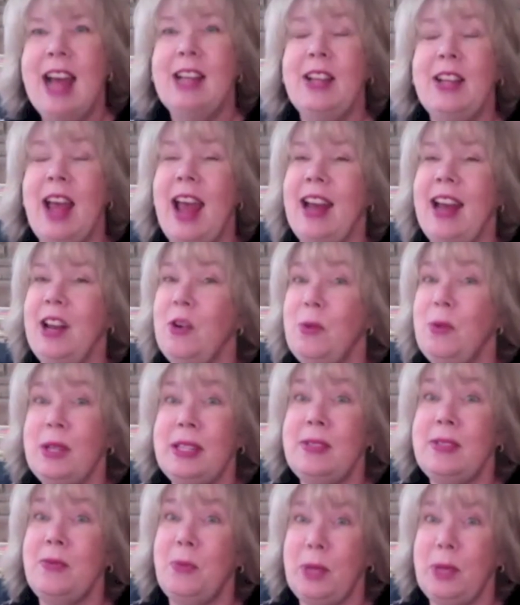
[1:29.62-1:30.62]
And it
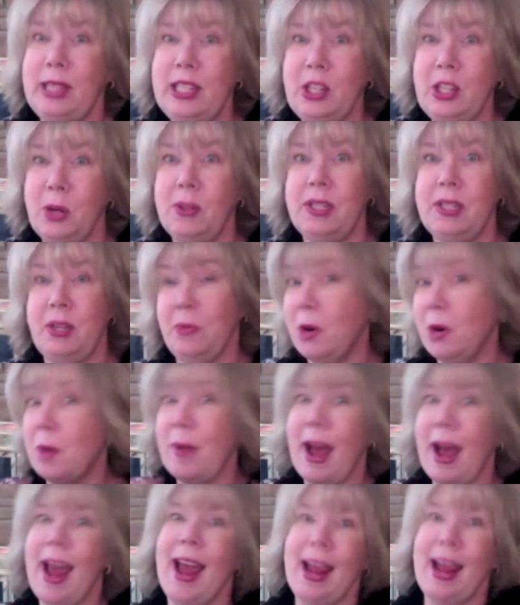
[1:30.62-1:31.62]
was really toasty warm.
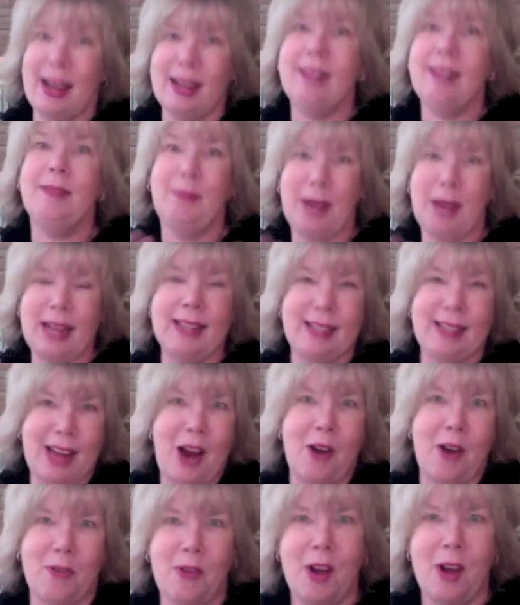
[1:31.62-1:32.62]
I had a
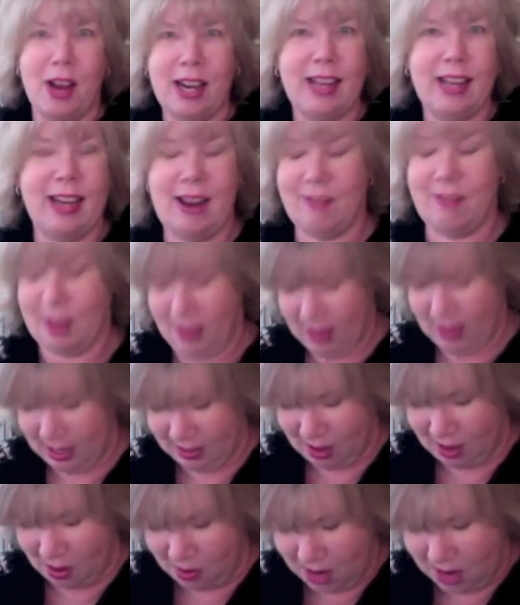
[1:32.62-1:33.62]
scarf on and everything
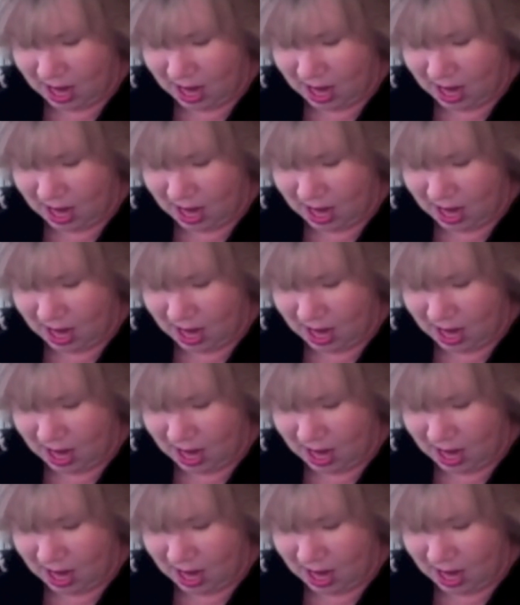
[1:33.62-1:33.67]
though.